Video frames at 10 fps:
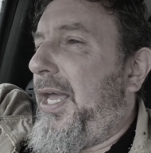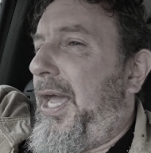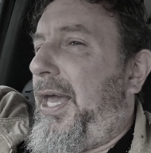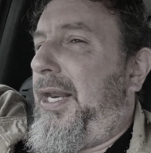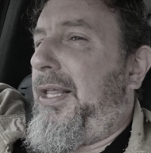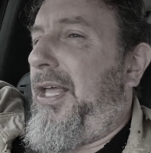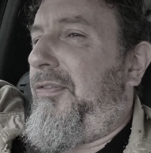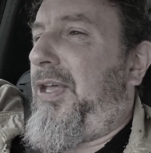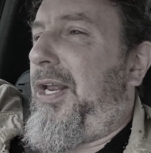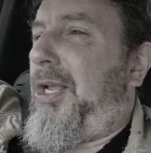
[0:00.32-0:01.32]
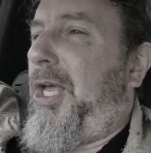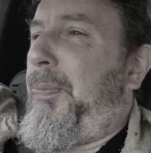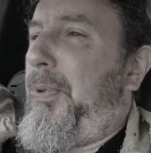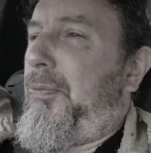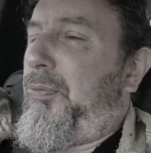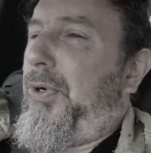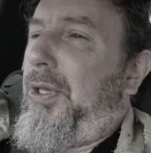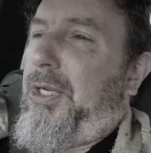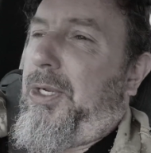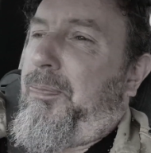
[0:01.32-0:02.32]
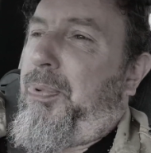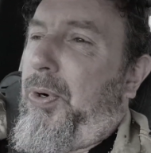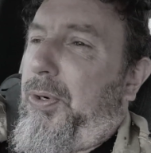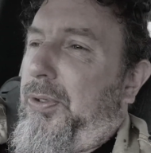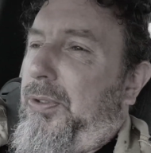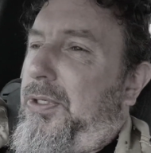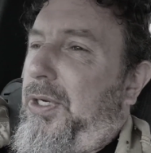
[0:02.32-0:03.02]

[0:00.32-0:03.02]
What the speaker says: and he left out a couple really important